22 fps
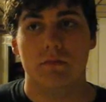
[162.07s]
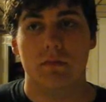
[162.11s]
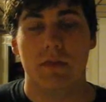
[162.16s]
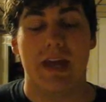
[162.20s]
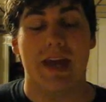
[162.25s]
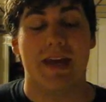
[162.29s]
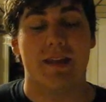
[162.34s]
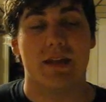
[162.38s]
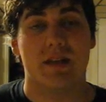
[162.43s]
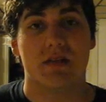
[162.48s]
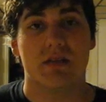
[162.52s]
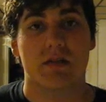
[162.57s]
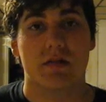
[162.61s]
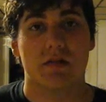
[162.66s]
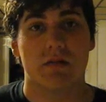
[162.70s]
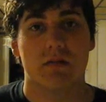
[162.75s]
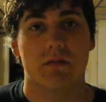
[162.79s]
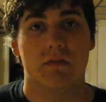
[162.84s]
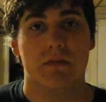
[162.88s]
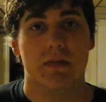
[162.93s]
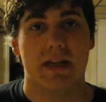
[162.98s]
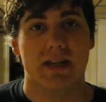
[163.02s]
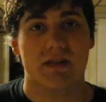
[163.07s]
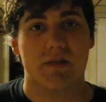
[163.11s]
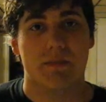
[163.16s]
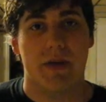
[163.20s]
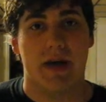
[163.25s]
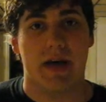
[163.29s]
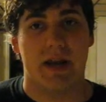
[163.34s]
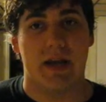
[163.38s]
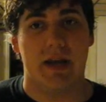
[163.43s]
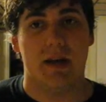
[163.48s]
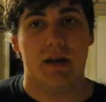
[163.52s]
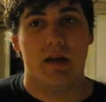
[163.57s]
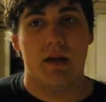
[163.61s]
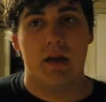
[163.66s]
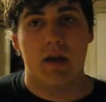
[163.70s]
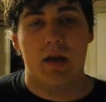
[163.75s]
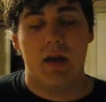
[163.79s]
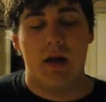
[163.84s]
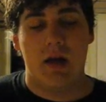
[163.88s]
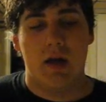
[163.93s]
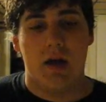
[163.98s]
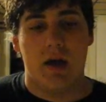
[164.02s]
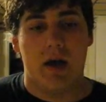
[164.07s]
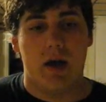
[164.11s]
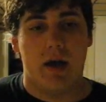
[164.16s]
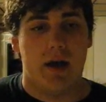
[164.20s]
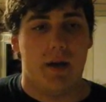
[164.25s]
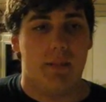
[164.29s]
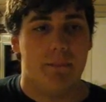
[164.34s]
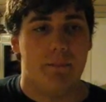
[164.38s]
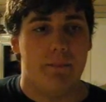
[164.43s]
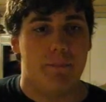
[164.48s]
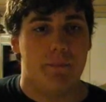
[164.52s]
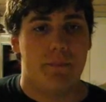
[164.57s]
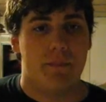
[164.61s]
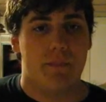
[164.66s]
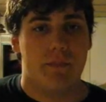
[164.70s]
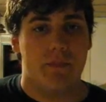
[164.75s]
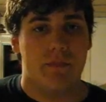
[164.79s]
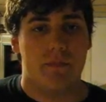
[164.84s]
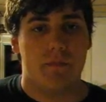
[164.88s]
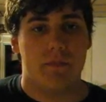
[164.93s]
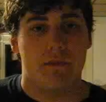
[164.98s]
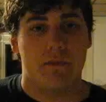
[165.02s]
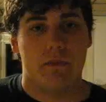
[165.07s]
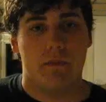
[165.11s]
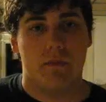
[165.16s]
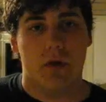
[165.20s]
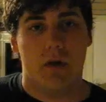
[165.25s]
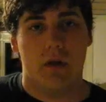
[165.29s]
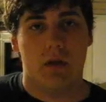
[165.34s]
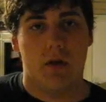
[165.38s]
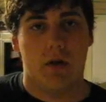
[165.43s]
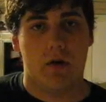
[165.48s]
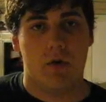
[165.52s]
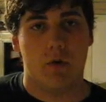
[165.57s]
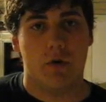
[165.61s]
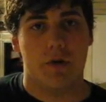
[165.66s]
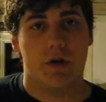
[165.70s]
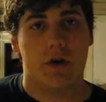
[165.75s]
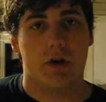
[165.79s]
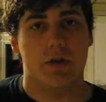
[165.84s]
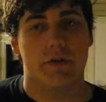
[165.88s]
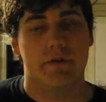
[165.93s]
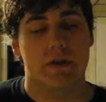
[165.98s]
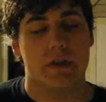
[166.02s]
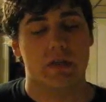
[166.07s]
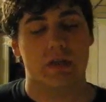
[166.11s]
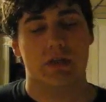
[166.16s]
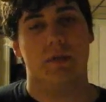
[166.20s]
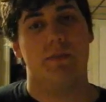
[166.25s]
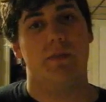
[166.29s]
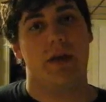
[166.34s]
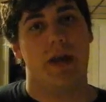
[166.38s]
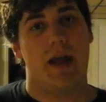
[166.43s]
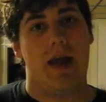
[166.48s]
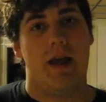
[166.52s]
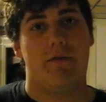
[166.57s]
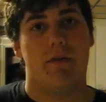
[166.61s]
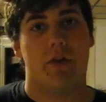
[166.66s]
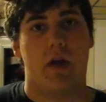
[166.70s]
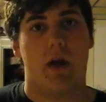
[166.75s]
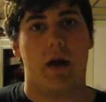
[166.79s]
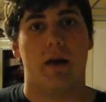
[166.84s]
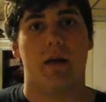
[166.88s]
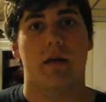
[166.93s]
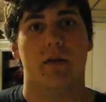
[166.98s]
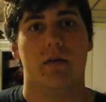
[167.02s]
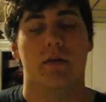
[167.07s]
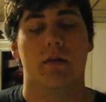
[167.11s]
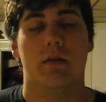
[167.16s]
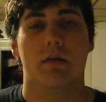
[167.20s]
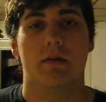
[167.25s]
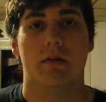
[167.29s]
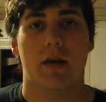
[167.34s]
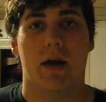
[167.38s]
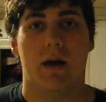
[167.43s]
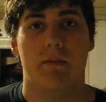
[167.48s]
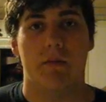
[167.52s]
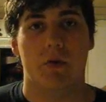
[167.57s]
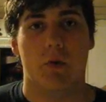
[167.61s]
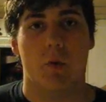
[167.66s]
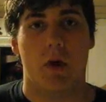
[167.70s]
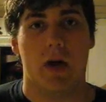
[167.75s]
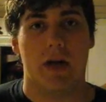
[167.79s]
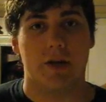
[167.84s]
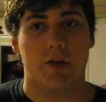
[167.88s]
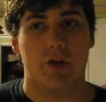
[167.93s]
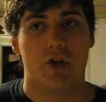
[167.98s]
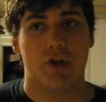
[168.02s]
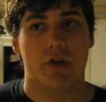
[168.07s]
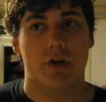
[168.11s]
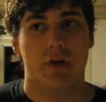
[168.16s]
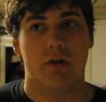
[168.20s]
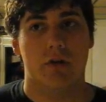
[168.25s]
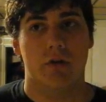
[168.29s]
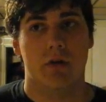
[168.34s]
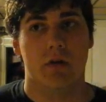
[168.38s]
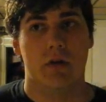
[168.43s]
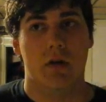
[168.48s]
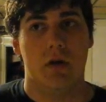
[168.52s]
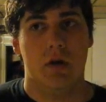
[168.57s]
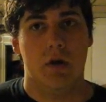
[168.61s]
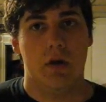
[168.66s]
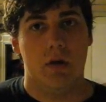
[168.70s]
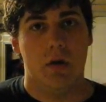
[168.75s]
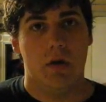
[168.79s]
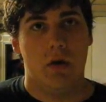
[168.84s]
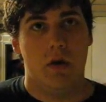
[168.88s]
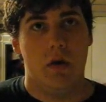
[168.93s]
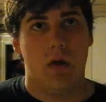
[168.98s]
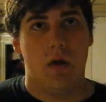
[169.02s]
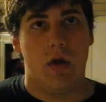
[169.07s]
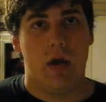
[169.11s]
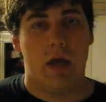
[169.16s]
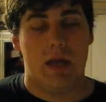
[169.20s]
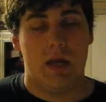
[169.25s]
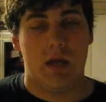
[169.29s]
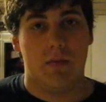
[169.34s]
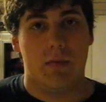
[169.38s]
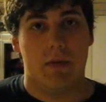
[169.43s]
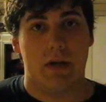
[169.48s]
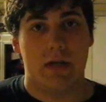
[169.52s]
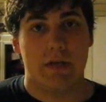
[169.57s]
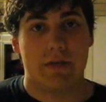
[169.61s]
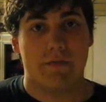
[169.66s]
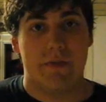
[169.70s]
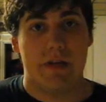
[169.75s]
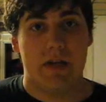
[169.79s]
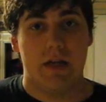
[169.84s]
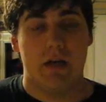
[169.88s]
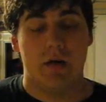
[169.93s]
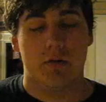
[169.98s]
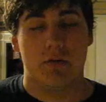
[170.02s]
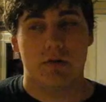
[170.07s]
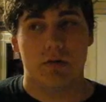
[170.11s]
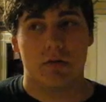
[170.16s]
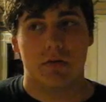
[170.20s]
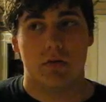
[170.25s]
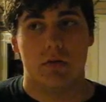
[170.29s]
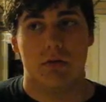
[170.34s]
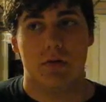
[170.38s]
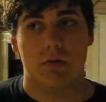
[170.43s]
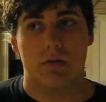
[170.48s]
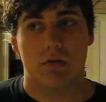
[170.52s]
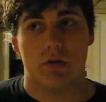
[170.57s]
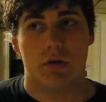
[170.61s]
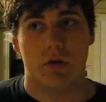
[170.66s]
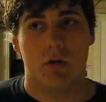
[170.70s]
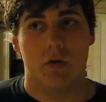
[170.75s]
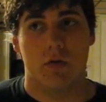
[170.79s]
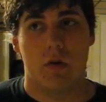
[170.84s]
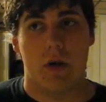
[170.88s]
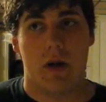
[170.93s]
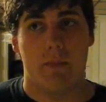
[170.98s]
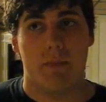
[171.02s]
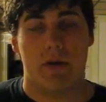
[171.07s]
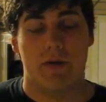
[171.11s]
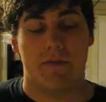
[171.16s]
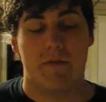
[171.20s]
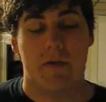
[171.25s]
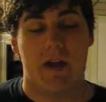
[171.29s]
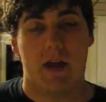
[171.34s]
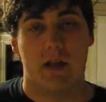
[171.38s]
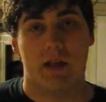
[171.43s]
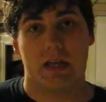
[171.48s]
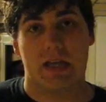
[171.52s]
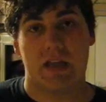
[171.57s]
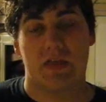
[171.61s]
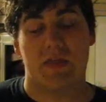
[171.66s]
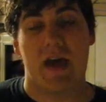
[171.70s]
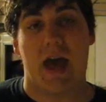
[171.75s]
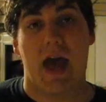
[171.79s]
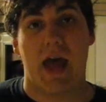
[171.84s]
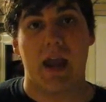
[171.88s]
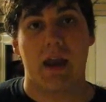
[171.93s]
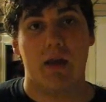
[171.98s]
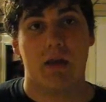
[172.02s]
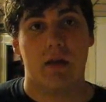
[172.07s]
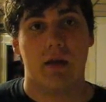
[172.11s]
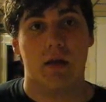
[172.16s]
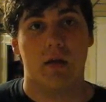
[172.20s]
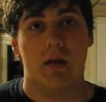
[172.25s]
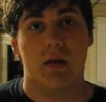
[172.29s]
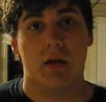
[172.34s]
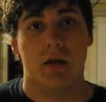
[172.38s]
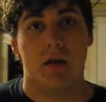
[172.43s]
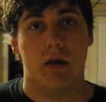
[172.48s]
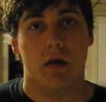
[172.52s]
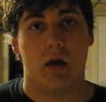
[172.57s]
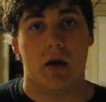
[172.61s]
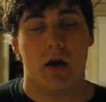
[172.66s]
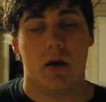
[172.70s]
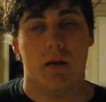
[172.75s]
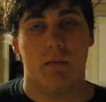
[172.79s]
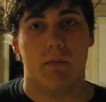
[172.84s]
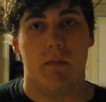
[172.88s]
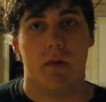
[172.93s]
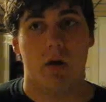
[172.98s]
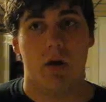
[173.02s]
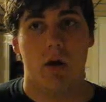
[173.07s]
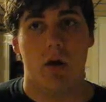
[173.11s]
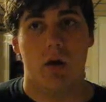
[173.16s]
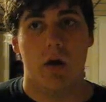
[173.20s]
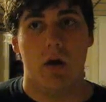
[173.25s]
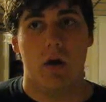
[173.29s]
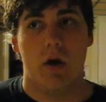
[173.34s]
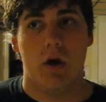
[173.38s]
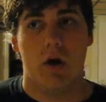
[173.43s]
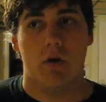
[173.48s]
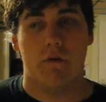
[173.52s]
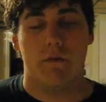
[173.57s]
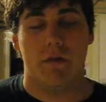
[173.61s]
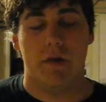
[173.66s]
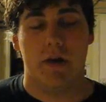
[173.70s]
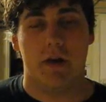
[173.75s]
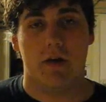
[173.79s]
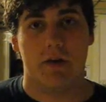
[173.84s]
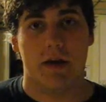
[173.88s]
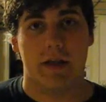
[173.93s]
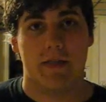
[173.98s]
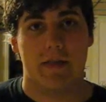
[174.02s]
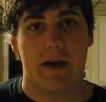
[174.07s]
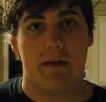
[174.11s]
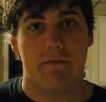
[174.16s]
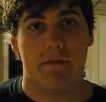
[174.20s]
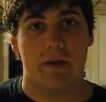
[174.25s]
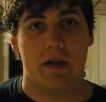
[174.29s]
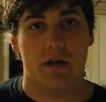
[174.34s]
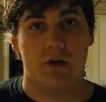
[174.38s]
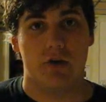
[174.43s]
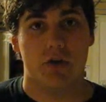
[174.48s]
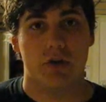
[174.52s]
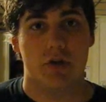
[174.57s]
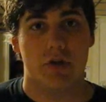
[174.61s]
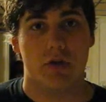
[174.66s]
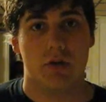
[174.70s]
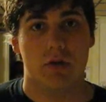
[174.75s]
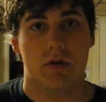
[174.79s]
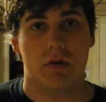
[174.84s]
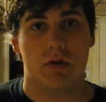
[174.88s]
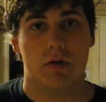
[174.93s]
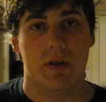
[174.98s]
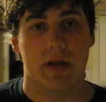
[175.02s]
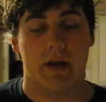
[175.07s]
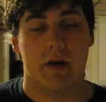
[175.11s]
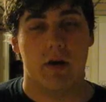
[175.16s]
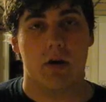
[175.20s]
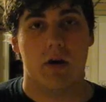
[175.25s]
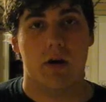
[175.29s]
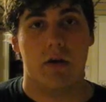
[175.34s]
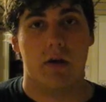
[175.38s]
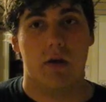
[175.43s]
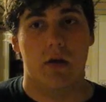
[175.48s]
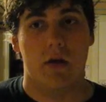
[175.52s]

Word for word: yeah that's that's about it um, along with all of the sleeping I haven't gotten time to watch anybody's videos so I've been failing at that um, hopefully I'll get that finished later